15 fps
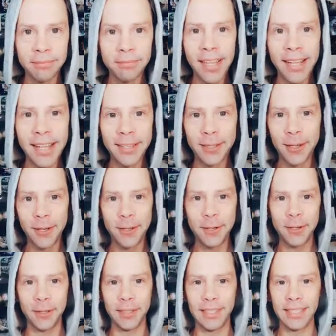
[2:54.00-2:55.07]
That's so
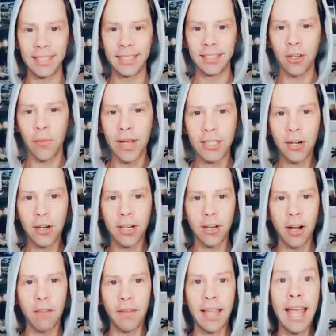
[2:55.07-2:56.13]
cool. So Wrestler got a
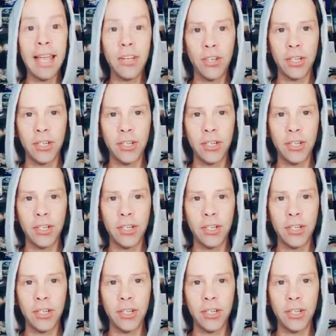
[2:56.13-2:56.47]
notification